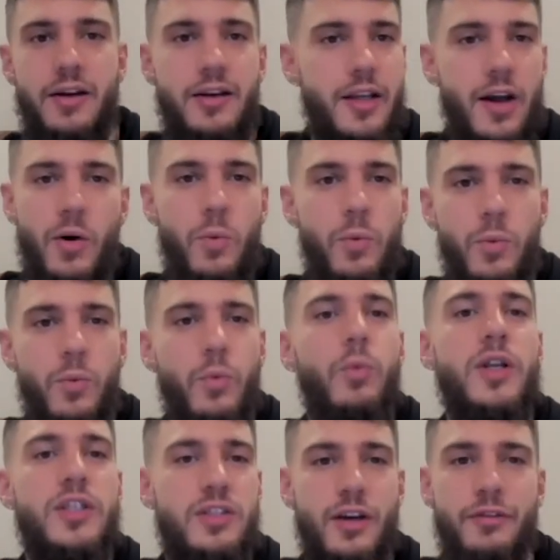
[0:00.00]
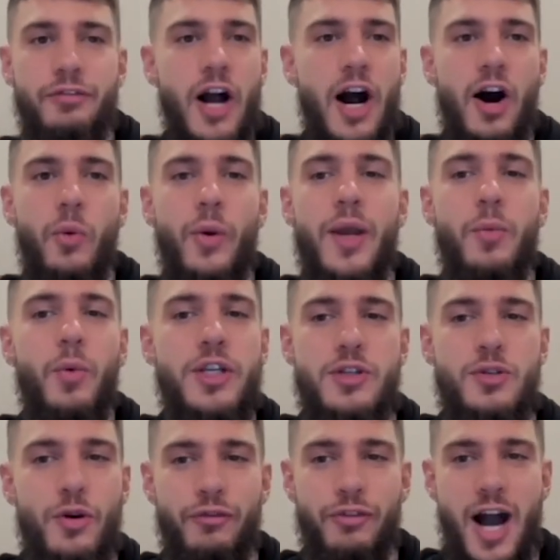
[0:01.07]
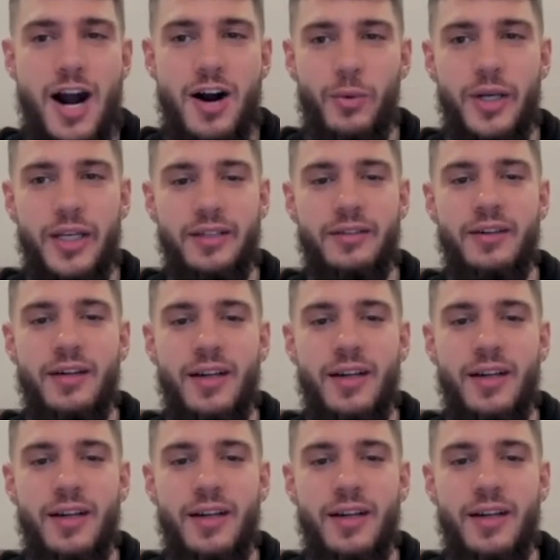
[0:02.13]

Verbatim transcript: "Yo, what's good for Halloween? What are you doing for Halloween?"